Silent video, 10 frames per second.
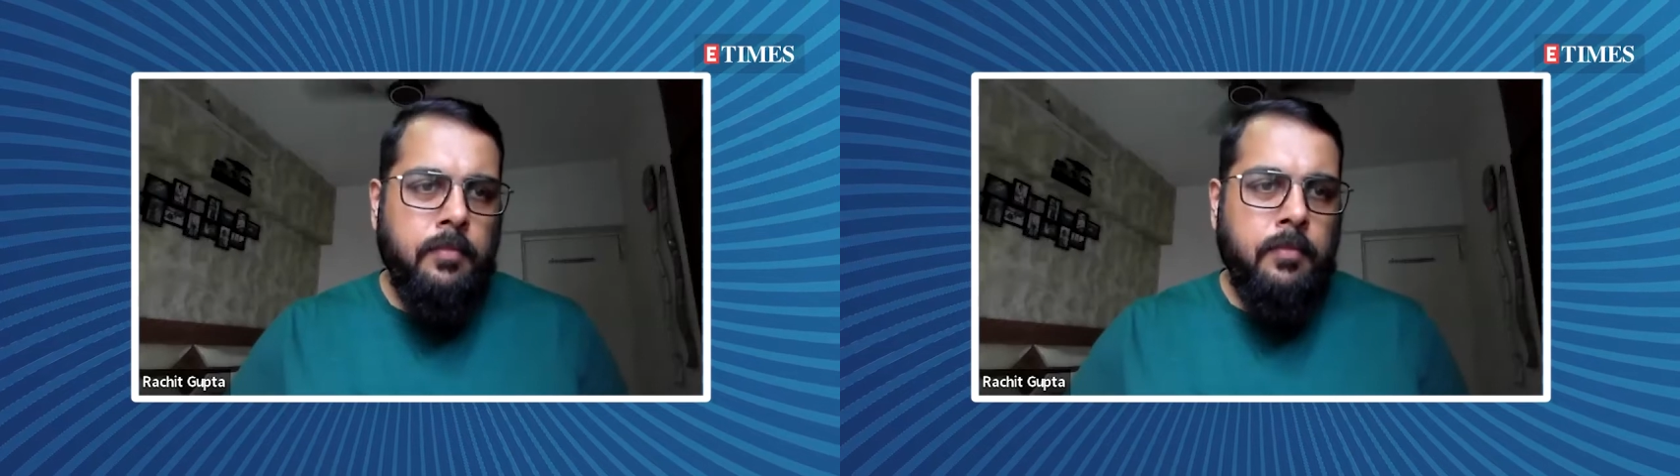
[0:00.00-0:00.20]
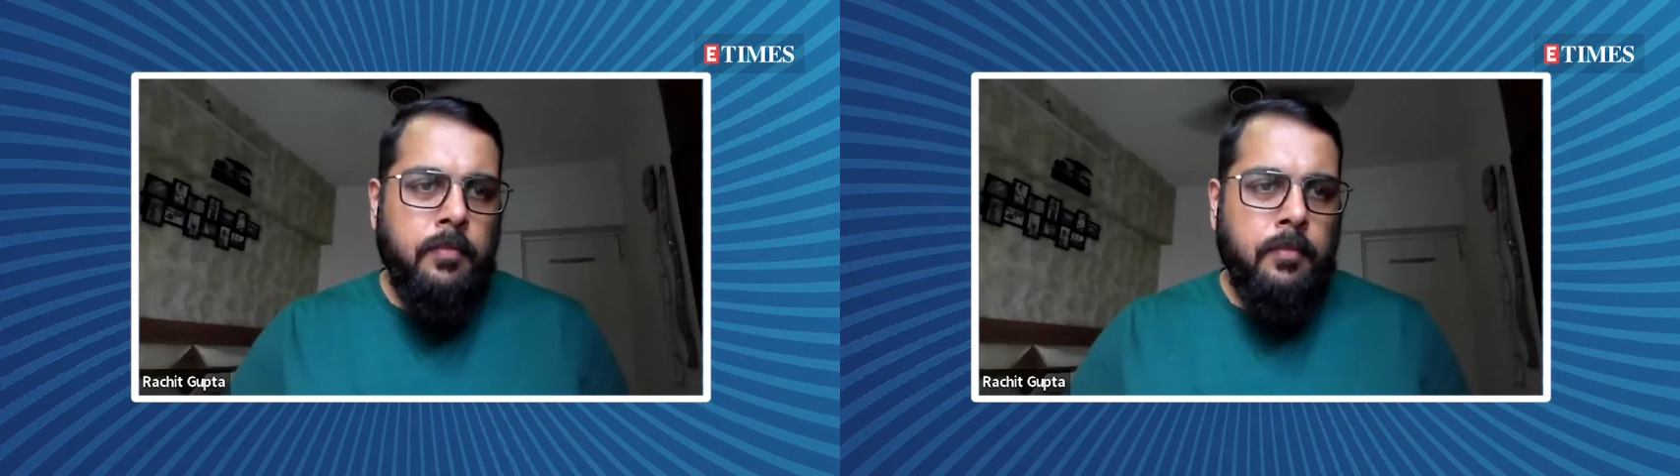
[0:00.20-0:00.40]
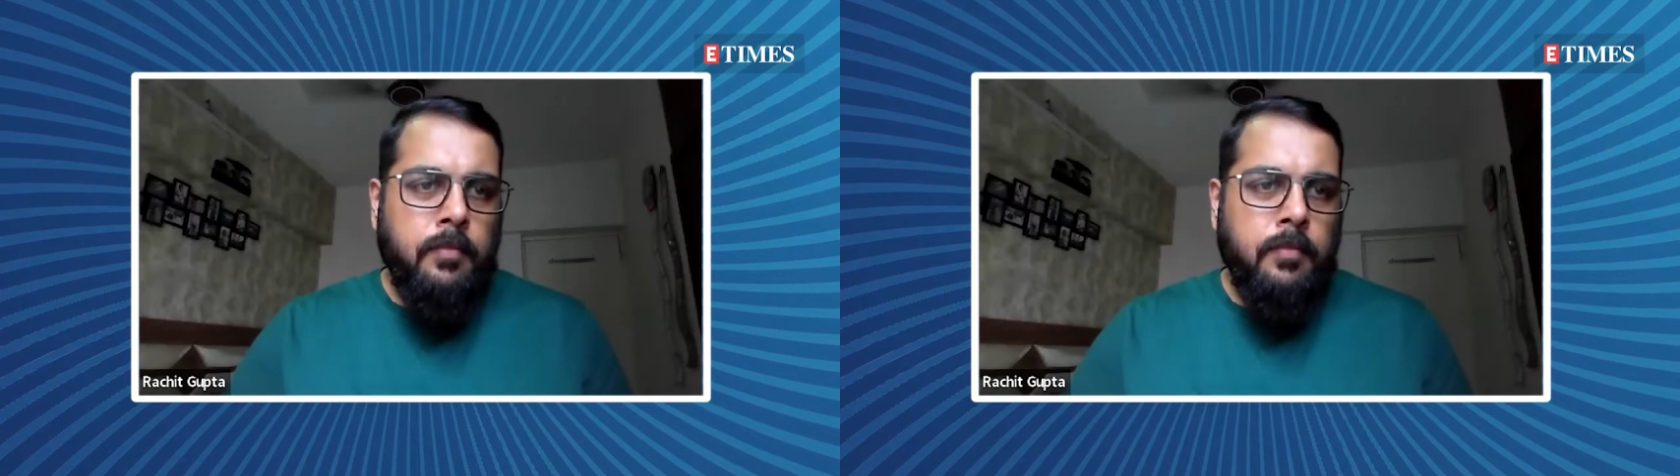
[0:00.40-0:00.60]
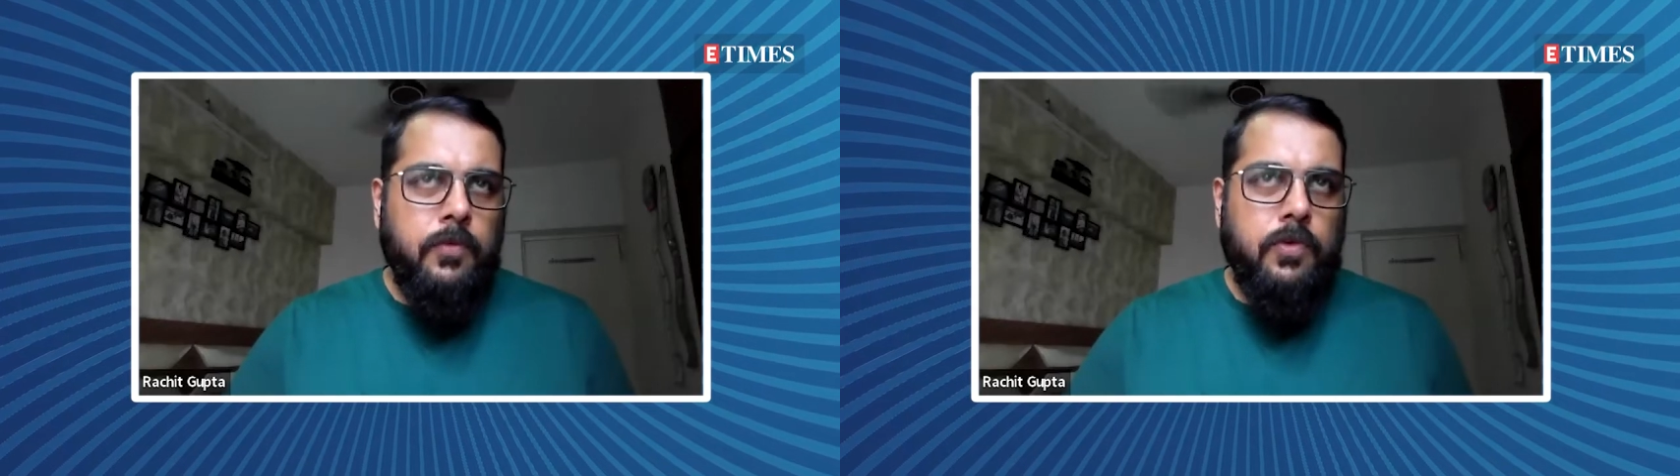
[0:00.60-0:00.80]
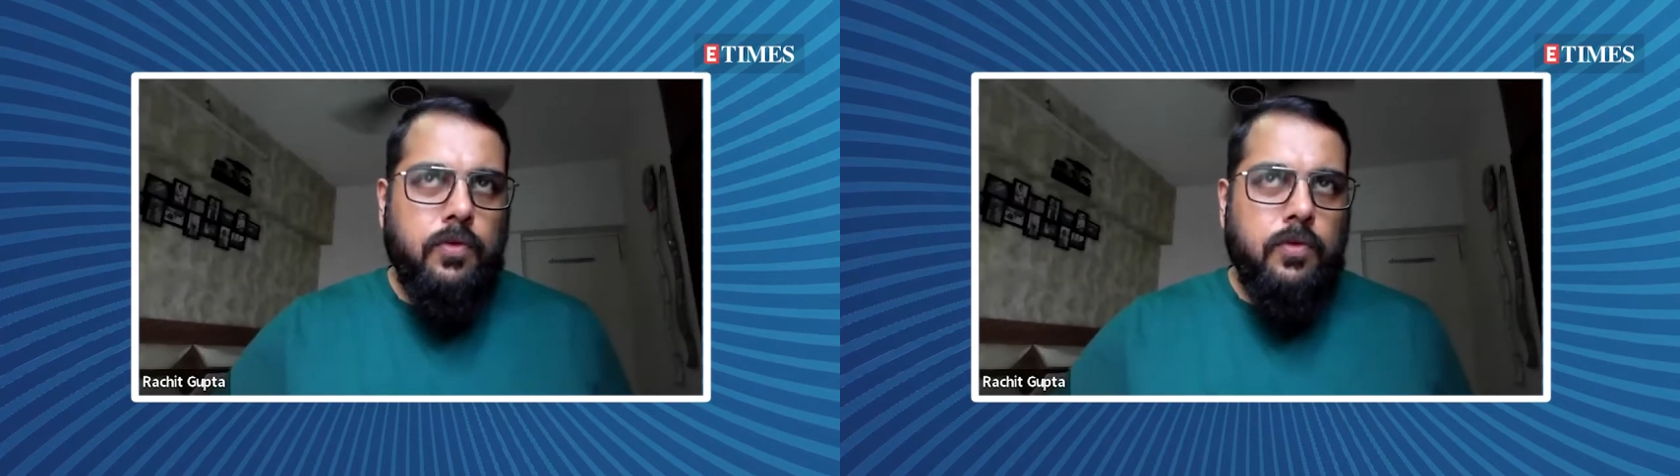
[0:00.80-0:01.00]

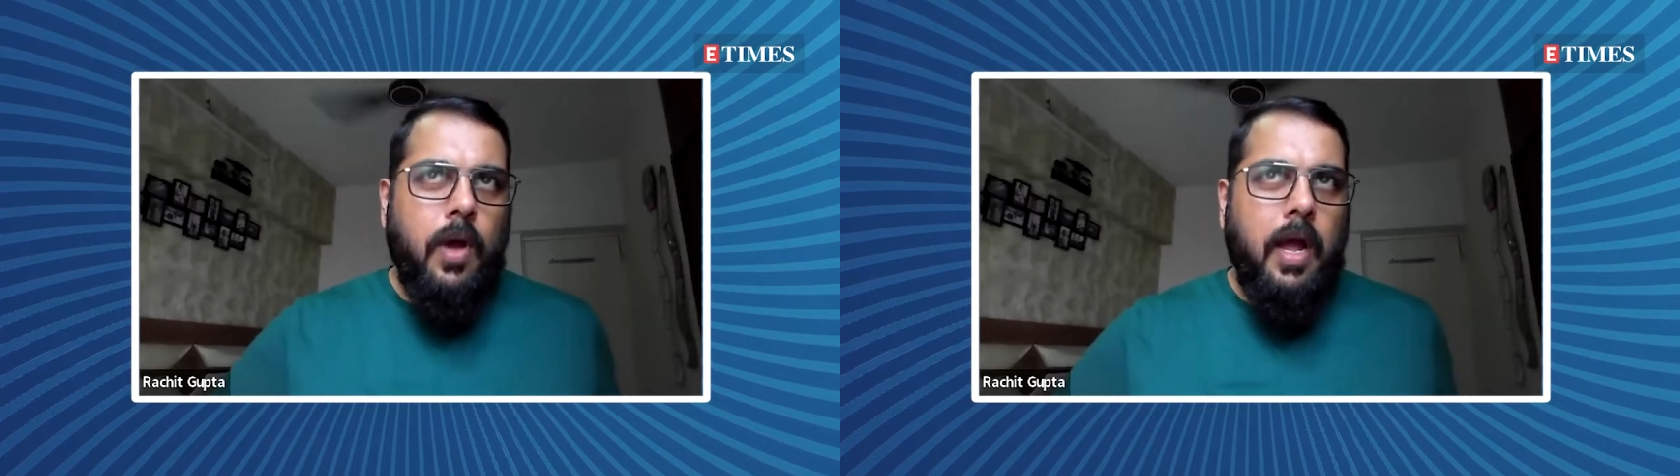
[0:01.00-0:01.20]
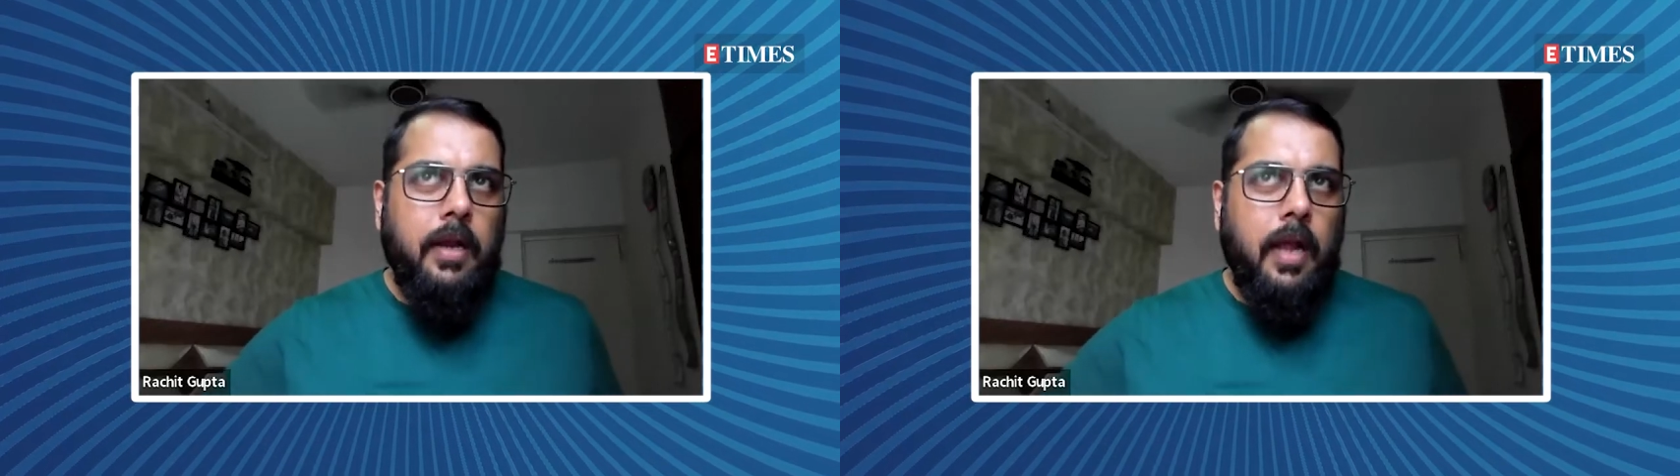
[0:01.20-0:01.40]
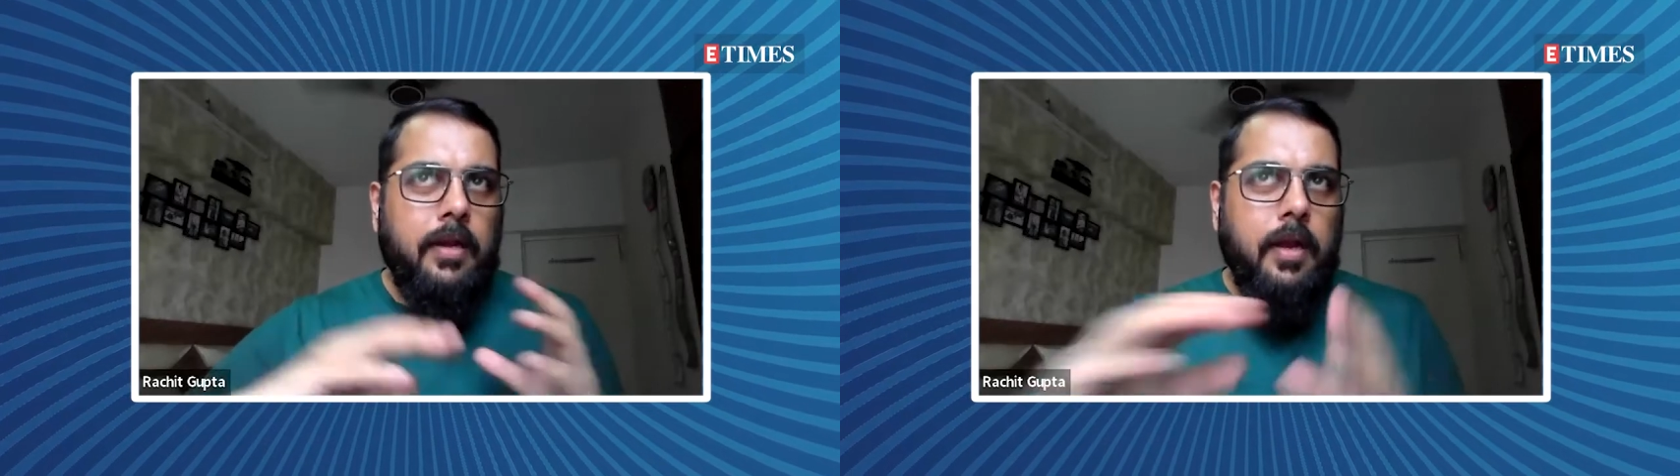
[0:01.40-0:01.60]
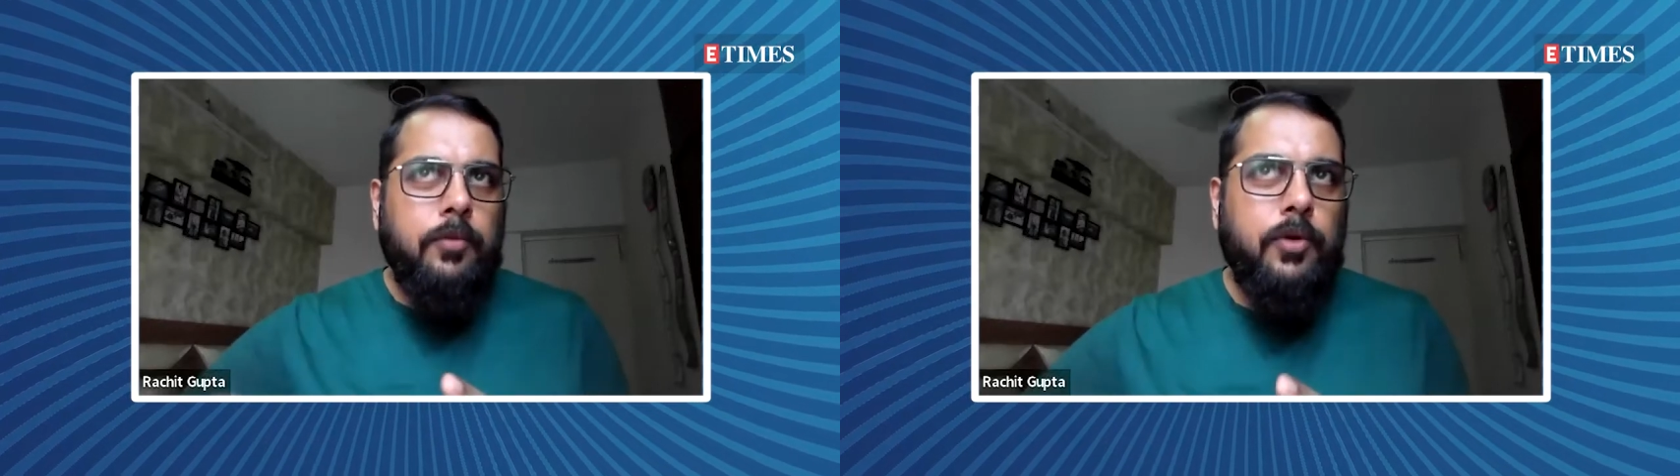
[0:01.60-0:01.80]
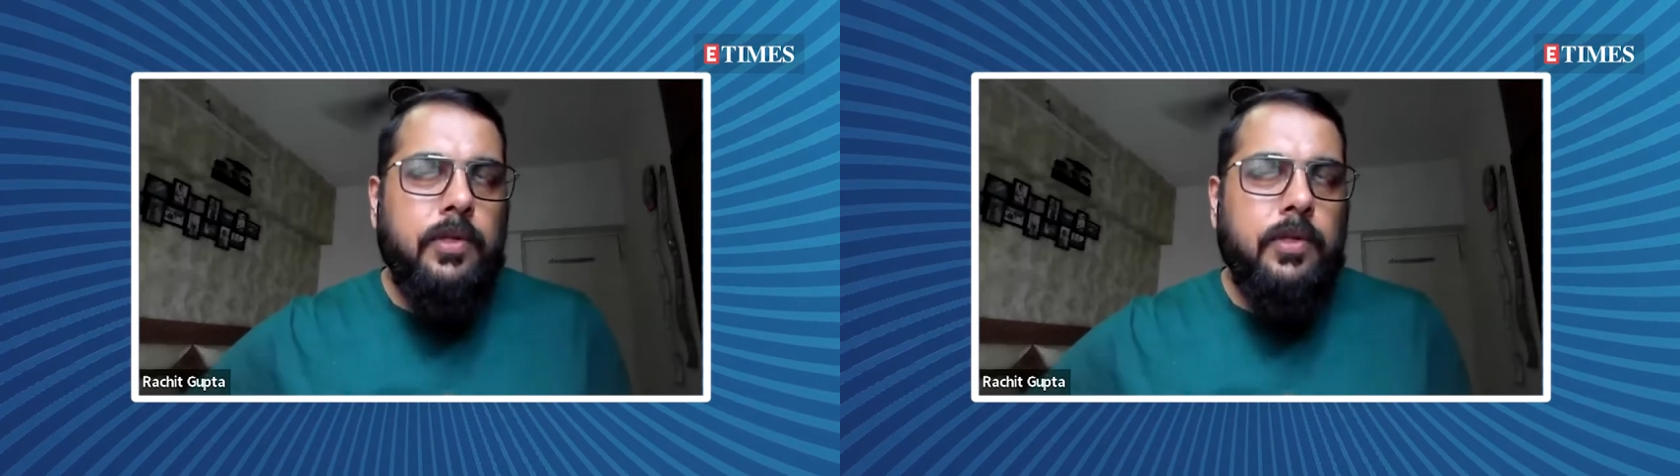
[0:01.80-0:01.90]
So I'll come to